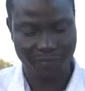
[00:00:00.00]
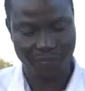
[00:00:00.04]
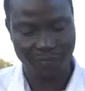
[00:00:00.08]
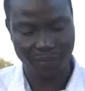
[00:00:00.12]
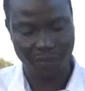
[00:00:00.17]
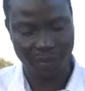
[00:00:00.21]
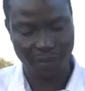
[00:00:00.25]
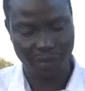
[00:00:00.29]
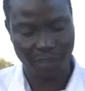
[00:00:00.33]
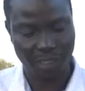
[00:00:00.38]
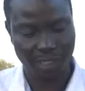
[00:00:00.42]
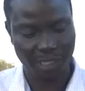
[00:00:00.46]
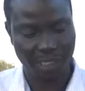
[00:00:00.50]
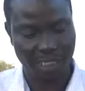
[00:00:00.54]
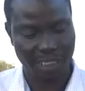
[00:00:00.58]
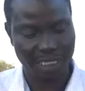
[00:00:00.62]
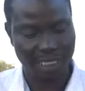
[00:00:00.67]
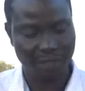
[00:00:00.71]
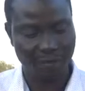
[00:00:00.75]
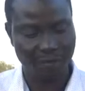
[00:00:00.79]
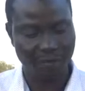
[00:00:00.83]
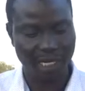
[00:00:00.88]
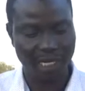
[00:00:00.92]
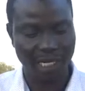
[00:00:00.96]
of fuel
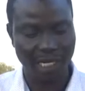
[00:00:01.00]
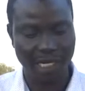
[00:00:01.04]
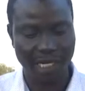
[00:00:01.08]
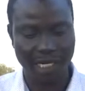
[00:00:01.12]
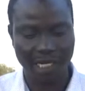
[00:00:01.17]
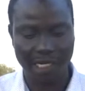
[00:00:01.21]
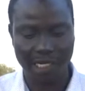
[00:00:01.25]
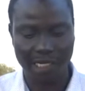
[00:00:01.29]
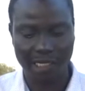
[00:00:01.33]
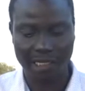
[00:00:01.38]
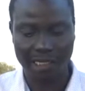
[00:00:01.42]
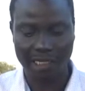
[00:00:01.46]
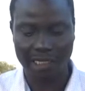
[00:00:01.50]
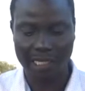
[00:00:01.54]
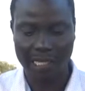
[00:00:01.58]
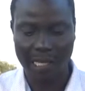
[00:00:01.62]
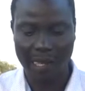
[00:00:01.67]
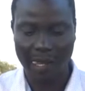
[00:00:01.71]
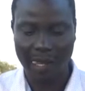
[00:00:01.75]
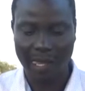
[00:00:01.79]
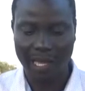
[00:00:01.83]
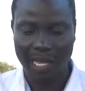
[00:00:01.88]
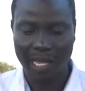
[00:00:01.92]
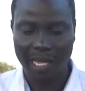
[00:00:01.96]
that we incurred,
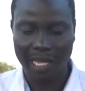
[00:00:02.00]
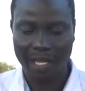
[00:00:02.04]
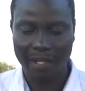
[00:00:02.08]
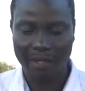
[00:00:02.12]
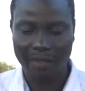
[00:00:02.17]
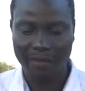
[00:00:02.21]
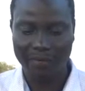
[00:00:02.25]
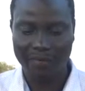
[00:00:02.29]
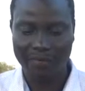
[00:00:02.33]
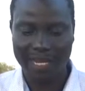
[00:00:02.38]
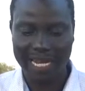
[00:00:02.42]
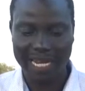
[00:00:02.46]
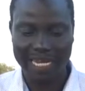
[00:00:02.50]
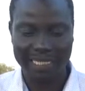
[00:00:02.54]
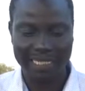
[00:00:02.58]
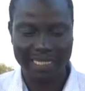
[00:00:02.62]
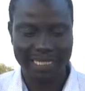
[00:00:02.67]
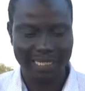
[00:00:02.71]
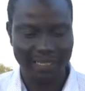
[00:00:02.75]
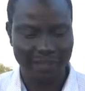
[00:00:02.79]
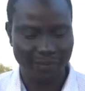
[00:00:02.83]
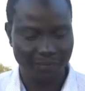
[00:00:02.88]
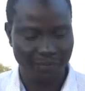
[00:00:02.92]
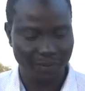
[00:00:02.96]
you
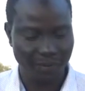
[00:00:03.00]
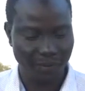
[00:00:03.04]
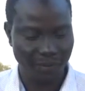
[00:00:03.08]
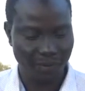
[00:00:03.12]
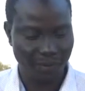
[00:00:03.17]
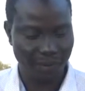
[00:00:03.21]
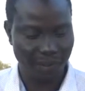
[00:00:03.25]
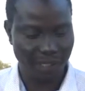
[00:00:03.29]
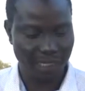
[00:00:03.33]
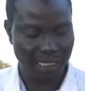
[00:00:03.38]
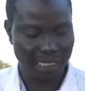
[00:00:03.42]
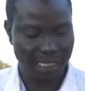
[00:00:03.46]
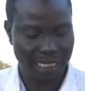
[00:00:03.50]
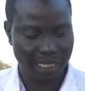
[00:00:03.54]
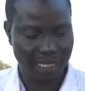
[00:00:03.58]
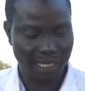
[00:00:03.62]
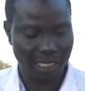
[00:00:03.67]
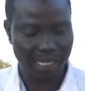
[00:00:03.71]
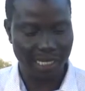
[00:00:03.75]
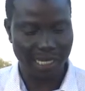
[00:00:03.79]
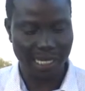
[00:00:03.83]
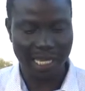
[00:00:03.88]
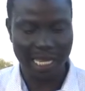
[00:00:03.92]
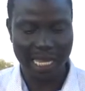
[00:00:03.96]
find that fuel
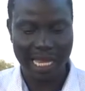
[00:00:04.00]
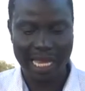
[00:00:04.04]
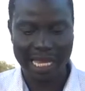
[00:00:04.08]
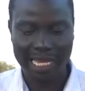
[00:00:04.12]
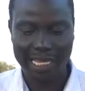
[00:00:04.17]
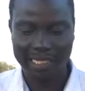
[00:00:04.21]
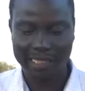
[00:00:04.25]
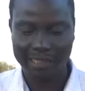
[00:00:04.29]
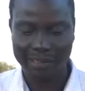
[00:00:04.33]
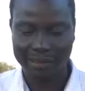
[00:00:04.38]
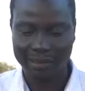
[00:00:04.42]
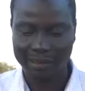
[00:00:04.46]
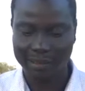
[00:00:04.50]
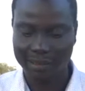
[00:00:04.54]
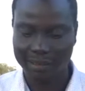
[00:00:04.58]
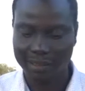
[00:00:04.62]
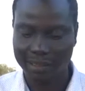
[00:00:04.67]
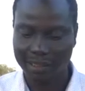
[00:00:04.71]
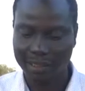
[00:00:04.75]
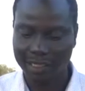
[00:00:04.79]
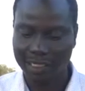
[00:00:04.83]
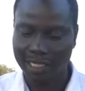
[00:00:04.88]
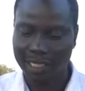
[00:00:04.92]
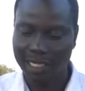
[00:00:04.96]

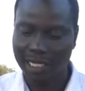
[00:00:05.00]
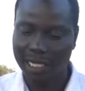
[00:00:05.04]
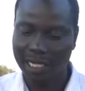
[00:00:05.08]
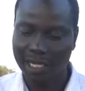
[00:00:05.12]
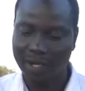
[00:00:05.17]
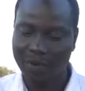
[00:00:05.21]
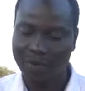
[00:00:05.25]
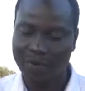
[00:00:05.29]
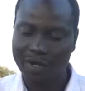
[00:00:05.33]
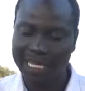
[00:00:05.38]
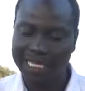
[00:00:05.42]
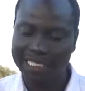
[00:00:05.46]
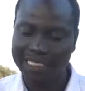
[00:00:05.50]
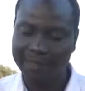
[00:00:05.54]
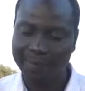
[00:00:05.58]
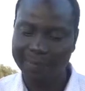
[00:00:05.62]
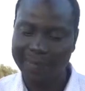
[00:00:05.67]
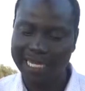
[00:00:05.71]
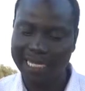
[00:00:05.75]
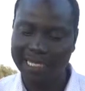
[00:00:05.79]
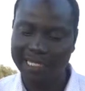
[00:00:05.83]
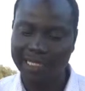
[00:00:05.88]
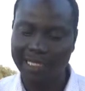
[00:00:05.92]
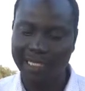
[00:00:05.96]
has, we
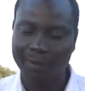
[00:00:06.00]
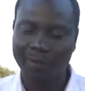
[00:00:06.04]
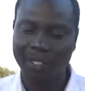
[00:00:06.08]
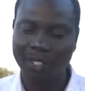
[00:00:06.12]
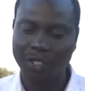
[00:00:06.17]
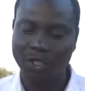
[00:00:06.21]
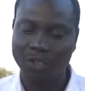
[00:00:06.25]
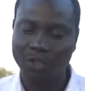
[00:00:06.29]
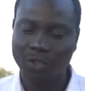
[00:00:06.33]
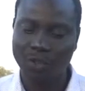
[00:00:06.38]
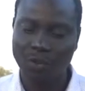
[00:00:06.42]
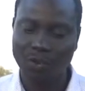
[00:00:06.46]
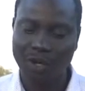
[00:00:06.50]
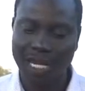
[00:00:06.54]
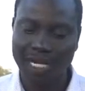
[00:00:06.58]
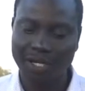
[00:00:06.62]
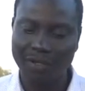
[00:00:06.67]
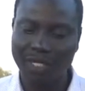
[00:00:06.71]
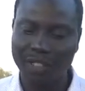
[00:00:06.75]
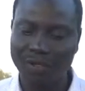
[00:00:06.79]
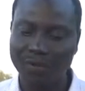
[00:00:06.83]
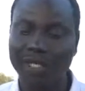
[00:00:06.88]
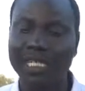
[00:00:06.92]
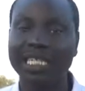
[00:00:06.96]
spent about
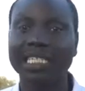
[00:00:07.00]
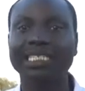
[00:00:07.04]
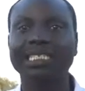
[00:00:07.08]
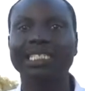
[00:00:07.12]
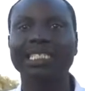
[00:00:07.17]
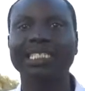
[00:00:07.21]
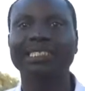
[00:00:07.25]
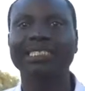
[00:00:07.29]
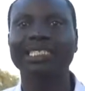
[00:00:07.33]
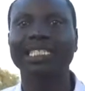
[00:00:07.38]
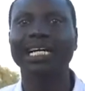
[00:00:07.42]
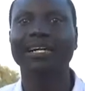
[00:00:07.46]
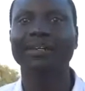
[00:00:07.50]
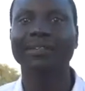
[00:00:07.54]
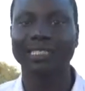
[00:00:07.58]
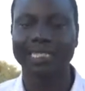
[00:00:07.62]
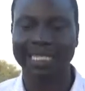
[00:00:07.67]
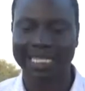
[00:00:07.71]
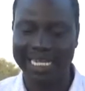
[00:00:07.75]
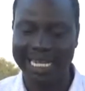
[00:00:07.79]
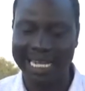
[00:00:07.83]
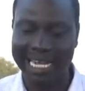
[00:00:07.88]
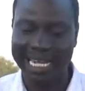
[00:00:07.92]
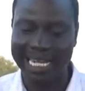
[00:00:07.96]

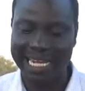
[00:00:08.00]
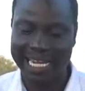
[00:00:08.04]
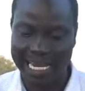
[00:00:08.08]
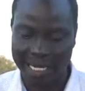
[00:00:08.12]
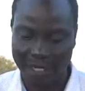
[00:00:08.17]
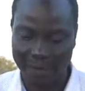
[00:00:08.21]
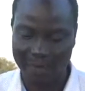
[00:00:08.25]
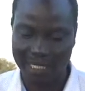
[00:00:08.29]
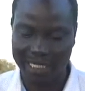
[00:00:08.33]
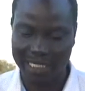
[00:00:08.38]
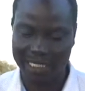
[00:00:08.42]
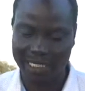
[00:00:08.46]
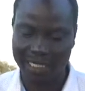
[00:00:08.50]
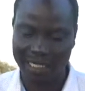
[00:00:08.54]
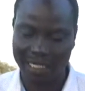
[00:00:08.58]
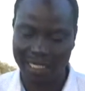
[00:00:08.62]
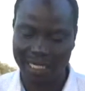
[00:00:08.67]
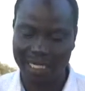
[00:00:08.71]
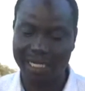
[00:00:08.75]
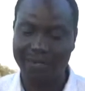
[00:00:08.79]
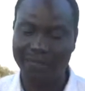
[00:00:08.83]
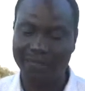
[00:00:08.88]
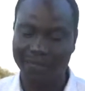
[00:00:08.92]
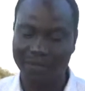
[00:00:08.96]
226,800
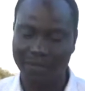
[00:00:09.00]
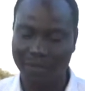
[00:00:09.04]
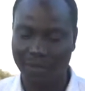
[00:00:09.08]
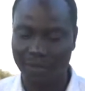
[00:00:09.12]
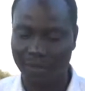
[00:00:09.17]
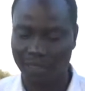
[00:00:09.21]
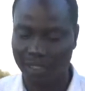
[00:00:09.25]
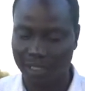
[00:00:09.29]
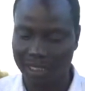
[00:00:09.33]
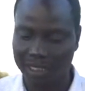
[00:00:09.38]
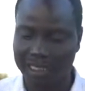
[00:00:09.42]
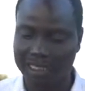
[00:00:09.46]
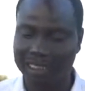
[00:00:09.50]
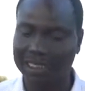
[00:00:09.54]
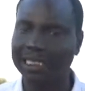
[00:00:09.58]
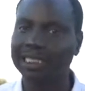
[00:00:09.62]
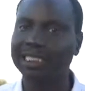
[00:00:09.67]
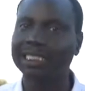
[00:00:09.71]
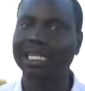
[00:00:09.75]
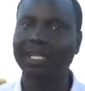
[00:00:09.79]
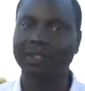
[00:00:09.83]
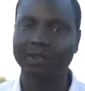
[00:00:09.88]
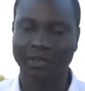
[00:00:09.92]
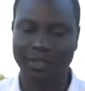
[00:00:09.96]
in fuel. This
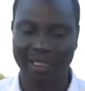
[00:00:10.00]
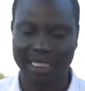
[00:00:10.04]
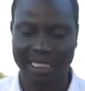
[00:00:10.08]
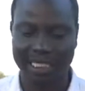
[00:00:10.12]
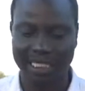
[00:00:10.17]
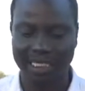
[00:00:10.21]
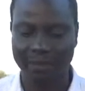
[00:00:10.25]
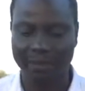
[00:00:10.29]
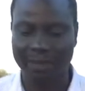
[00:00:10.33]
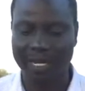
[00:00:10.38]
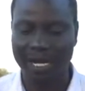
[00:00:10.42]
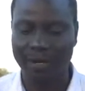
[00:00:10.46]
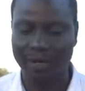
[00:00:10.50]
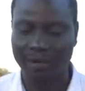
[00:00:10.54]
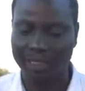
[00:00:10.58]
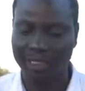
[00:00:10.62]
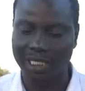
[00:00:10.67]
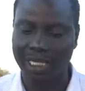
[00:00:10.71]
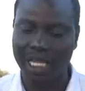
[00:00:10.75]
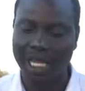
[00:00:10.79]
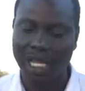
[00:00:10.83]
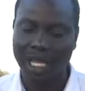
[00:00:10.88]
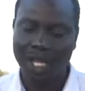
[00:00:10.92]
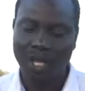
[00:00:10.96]
is South Sudanese
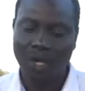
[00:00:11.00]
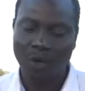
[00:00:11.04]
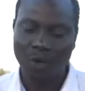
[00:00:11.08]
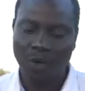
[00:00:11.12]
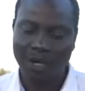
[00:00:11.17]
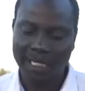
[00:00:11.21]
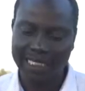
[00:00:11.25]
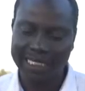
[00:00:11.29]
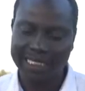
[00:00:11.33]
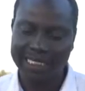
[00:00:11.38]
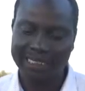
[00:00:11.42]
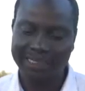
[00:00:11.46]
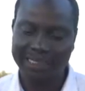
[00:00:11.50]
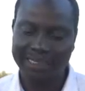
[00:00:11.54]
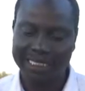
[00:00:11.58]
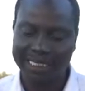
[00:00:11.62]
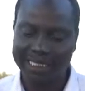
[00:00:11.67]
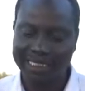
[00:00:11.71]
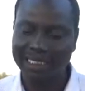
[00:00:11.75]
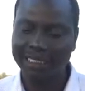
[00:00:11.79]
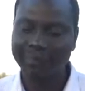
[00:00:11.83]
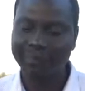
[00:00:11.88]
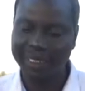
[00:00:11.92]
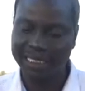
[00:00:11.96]
pounds, which is
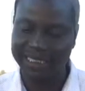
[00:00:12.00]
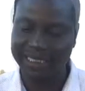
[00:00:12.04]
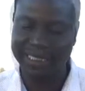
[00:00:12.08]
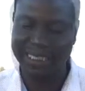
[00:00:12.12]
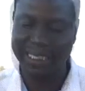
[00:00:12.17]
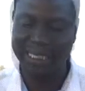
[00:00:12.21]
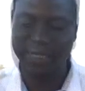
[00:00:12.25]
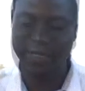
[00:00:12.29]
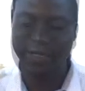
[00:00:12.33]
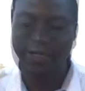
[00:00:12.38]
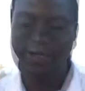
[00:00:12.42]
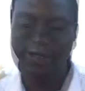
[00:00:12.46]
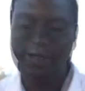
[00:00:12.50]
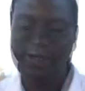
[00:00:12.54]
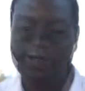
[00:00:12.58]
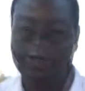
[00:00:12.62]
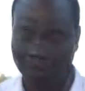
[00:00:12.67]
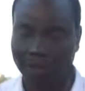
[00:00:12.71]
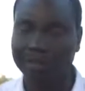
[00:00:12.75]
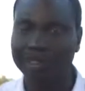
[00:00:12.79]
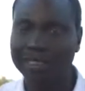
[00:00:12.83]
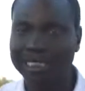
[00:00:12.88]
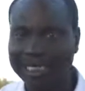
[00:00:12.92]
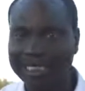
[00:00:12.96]
60%.
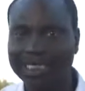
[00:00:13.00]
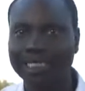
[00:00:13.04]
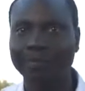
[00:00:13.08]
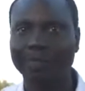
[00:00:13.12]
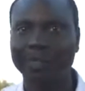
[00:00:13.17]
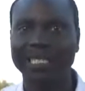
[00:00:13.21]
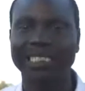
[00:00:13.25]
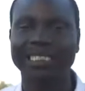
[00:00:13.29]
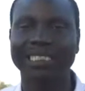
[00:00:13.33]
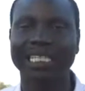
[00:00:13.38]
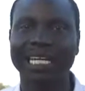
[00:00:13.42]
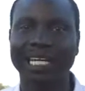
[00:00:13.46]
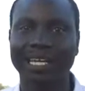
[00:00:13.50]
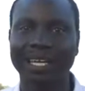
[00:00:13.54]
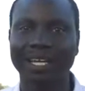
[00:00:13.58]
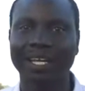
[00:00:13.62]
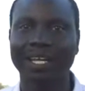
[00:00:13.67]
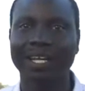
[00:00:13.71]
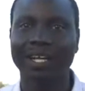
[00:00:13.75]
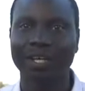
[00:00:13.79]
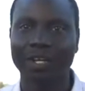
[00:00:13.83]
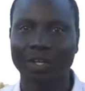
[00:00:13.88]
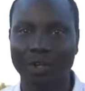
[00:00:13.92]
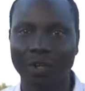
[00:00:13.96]
So 60%
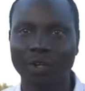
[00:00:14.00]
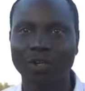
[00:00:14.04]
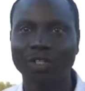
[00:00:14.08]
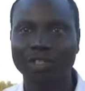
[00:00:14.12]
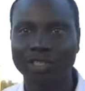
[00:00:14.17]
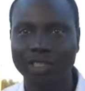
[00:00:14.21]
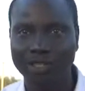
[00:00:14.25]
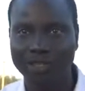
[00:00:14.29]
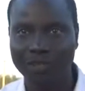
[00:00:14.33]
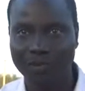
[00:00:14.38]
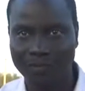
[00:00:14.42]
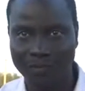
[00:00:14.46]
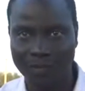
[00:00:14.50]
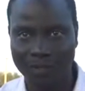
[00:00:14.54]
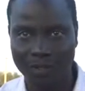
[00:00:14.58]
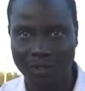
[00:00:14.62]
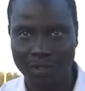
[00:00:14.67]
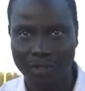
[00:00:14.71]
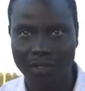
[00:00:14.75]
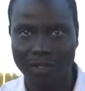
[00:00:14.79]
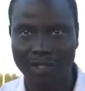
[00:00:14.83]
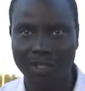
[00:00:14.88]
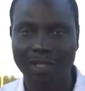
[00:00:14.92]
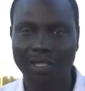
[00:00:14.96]
goes into
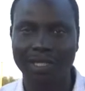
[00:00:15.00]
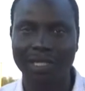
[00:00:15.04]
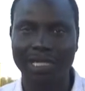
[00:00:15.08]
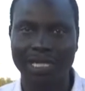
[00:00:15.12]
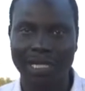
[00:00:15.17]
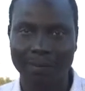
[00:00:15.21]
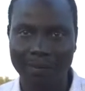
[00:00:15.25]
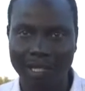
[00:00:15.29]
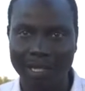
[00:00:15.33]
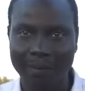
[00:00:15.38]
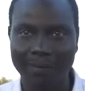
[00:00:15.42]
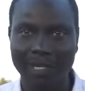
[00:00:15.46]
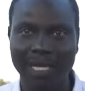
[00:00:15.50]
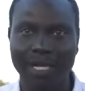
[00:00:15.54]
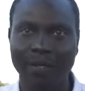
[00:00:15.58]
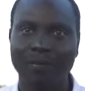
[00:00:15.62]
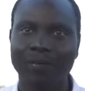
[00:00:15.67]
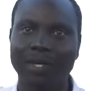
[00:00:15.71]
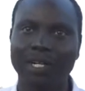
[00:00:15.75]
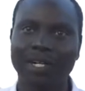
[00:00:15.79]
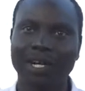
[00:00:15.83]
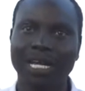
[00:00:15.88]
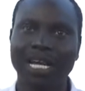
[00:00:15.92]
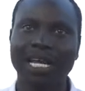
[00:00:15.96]
fuel. Remember,
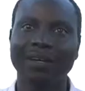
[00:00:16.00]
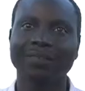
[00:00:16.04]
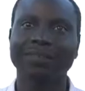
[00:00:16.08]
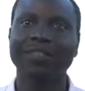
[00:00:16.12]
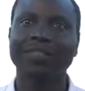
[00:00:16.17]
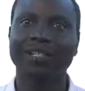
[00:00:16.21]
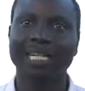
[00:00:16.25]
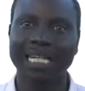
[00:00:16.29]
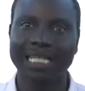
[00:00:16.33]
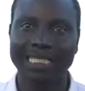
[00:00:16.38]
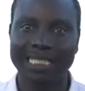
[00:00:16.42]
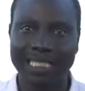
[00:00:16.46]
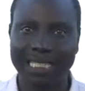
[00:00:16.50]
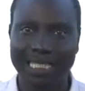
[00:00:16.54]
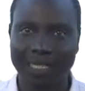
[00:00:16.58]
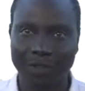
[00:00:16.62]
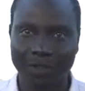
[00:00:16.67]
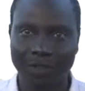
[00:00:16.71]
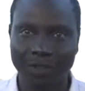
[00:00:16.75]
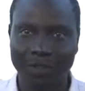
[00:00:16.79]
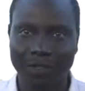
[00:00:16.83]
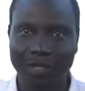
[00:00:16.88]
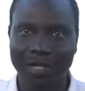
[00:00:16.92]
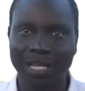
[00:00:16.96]
we don't have to rent
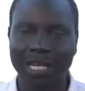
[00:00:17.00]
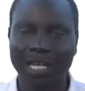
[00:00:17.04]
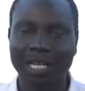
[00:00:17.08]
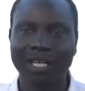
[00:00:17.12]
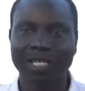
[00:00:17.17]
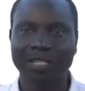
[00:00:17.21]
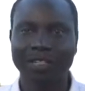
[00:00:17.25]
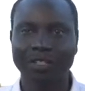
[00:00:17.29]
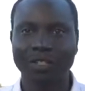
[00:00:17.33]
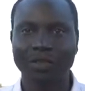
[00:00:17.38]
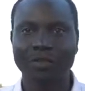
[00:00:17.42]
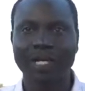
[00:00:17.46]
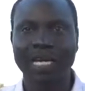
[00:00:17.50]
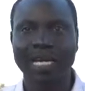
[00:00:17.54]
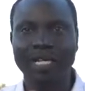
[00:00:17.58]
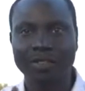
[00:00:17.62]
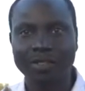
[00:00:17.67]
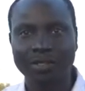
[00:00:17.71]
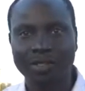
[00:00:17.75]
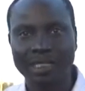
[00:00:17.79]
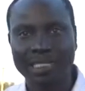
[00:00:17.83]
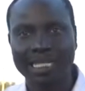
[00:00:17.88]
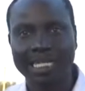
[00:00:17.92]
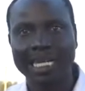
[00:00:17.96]
anymore. So we are
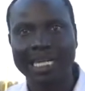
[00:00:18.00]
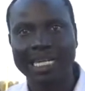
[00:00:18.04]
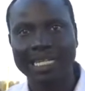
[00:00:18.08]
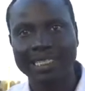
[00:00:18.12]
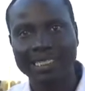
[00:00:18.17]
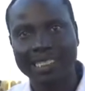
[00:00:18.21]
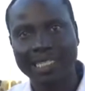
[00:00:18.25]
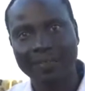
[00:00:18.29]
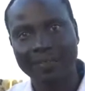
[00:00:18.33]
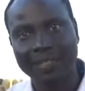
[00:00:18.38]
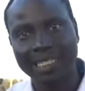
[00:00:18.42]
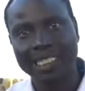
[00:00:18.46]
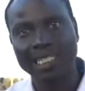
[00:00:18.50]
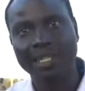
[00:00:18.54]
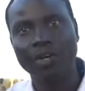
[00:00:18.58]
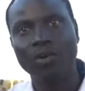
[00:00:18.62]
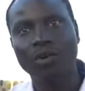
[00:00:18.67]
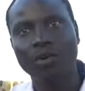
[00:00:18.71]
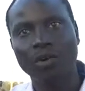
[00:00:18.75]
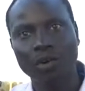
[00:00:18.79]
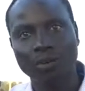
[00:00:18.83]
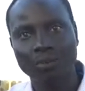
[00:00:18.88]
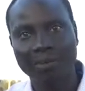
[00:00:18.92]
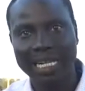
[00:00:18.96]
using an excavator
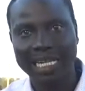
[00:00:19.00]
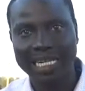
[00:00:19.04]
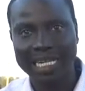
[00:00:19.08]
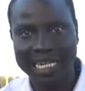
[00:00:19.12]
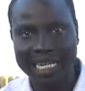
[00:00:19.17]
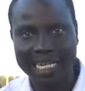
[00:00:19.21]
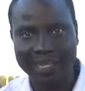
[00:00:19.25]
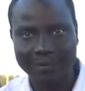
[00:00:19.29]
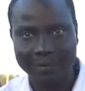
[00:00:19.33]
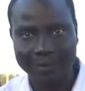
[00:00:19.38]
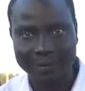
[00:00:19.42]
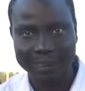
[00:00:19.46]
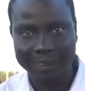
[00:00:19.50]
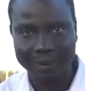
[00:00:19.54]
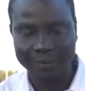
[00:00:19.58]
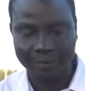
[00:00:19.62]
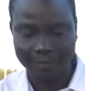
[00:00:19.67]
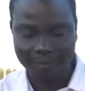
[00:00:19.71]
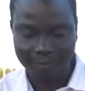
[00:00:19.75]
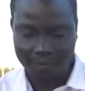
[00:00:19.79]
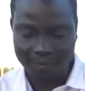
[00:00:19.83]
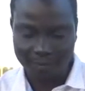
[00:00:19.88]
owned by the government.